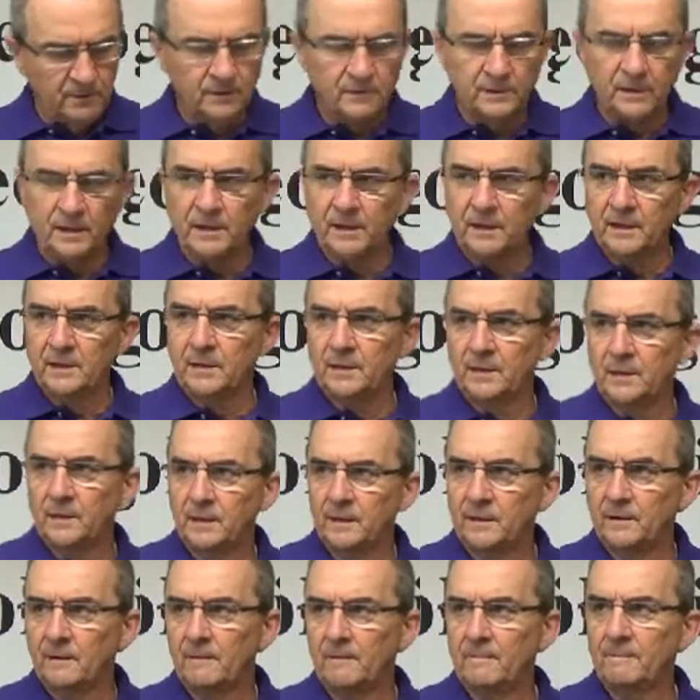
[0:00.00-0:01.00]
they
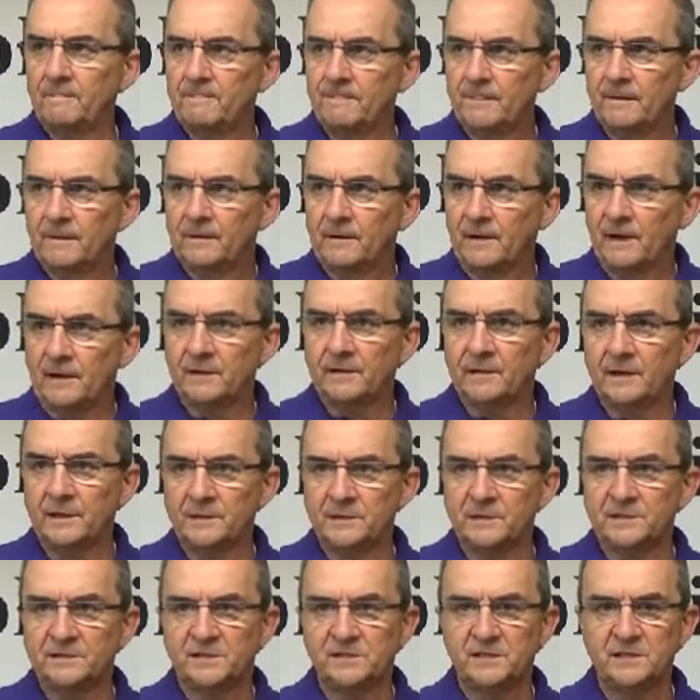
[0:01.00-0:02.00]

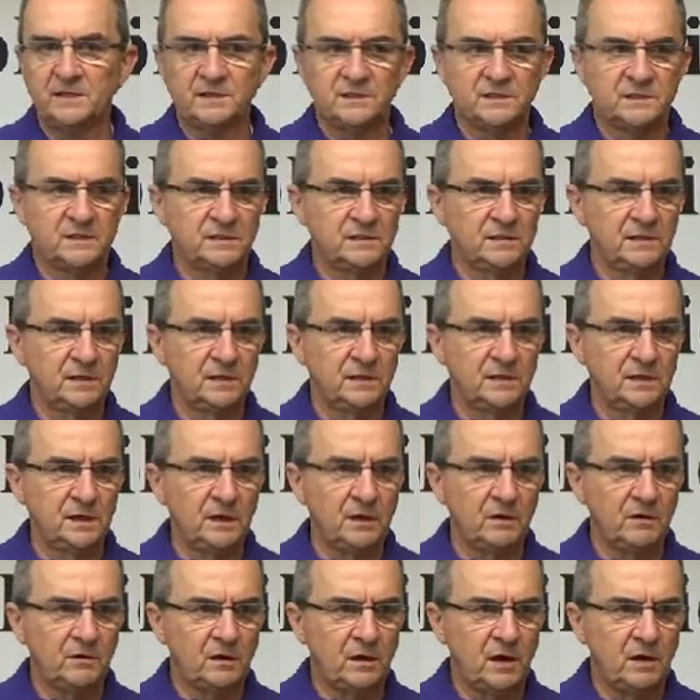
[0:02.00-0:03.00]
I, I sensed
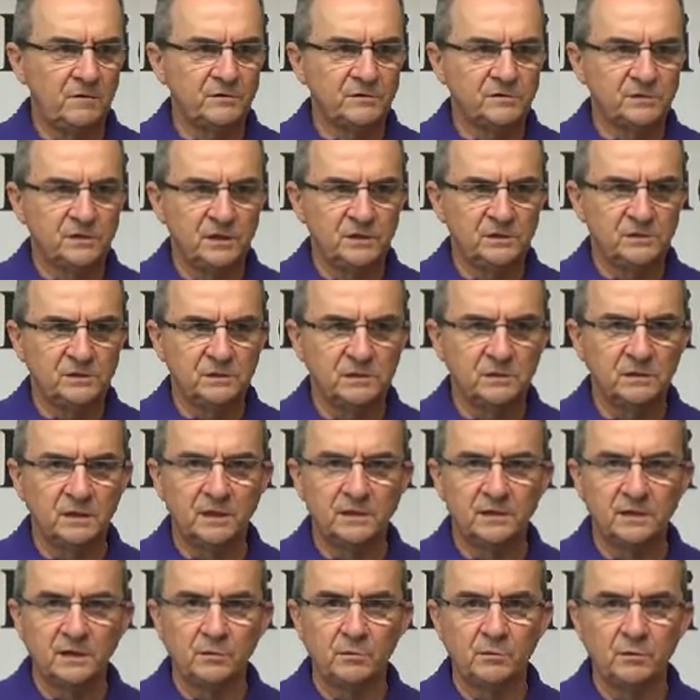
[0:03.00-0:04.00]
in our conversation
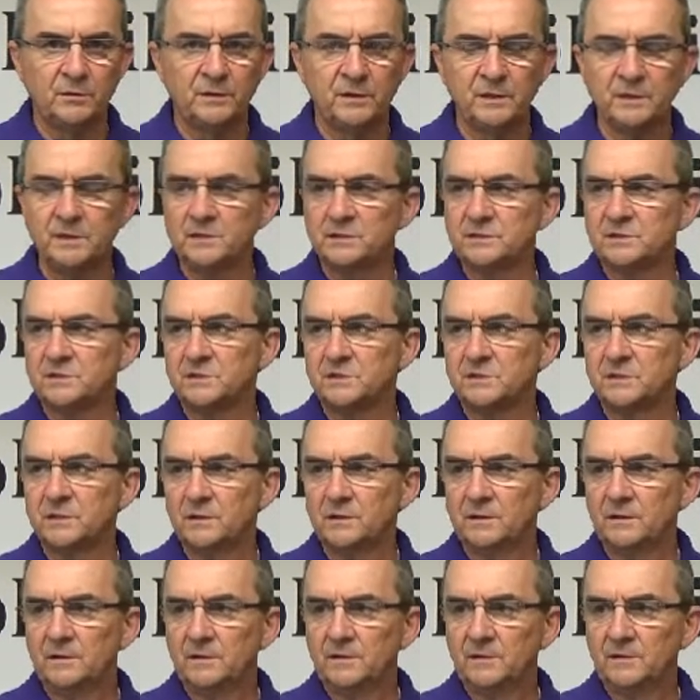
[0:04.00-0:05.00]
that there were these,
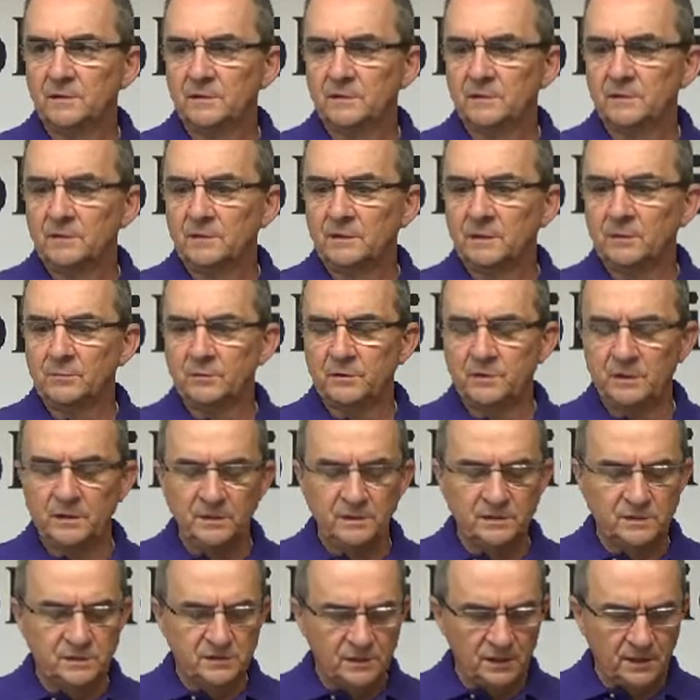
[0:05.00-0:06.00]
there were
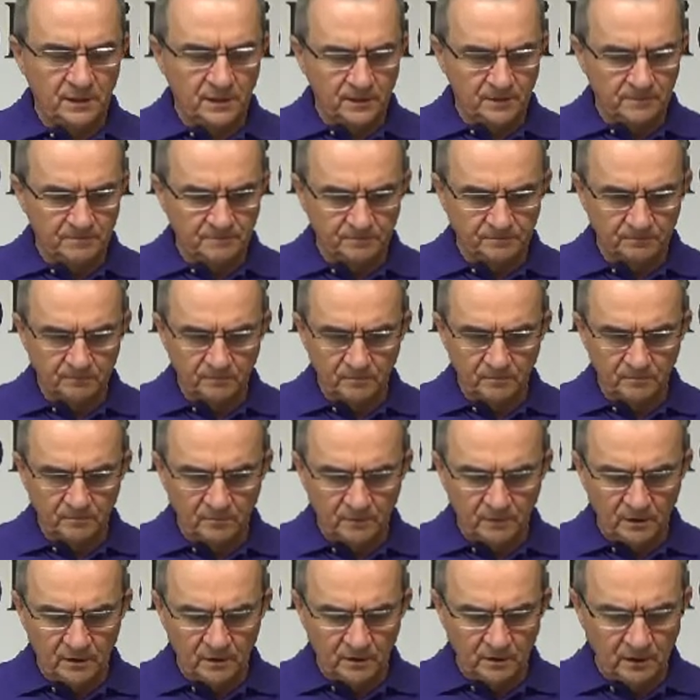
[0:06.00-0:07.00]
these, um,
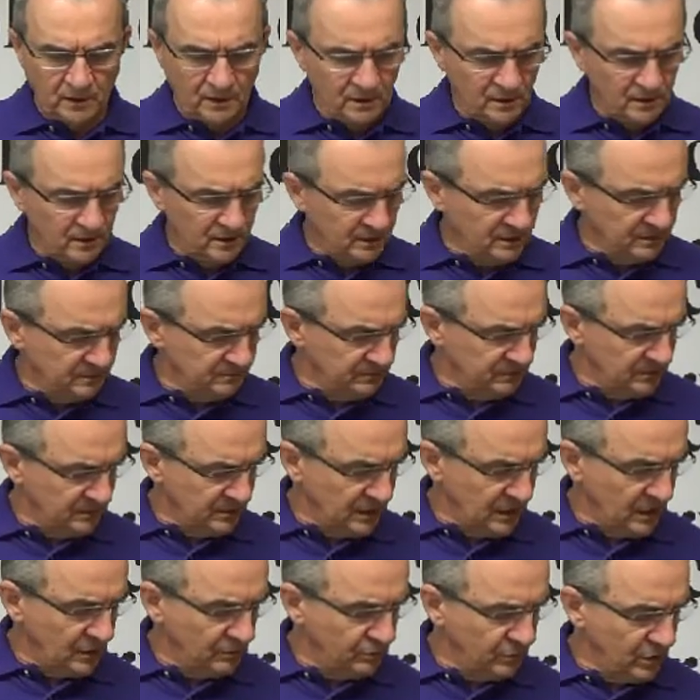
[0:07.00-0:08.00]
uh,
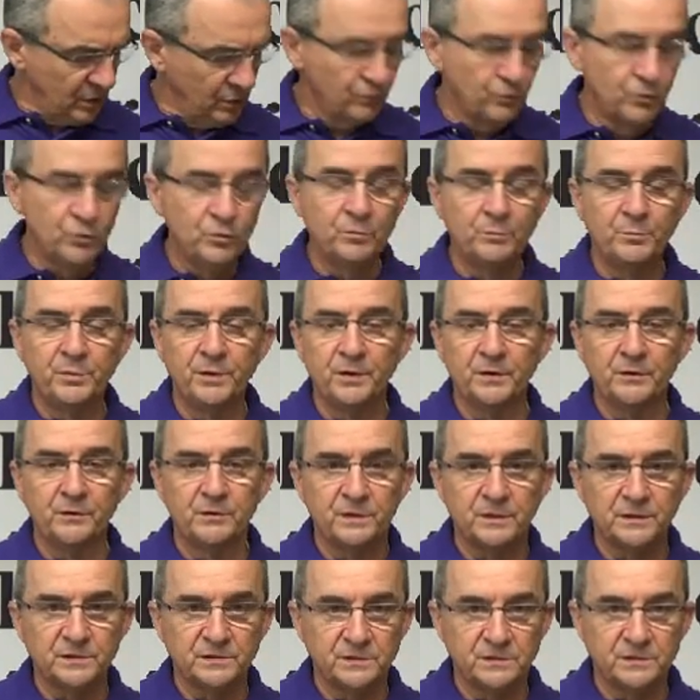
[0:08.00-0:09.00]
a, a, root of
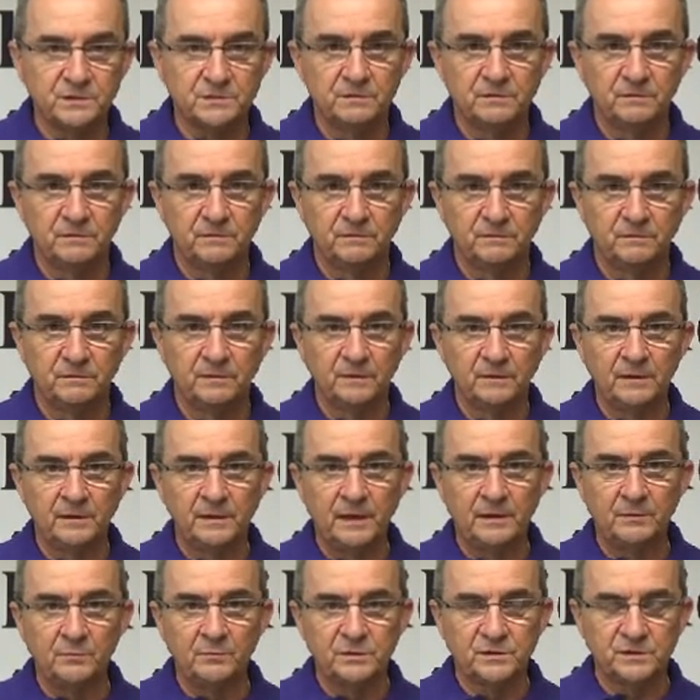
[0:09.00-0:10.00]
bitterness
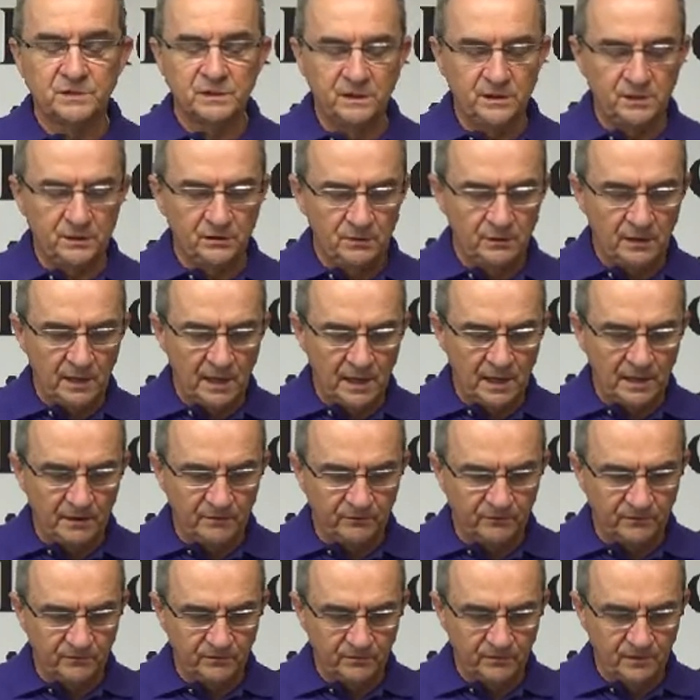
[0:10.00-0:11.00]
that was in their
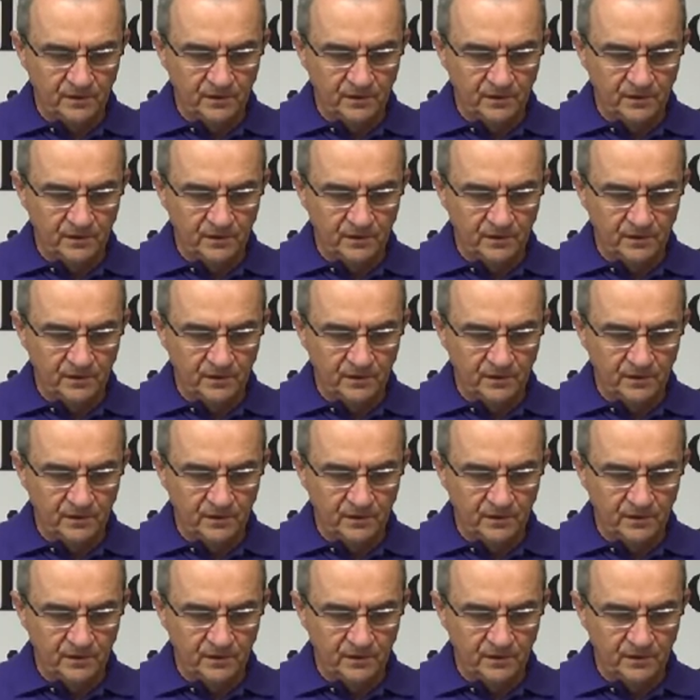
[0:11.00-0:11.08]
life.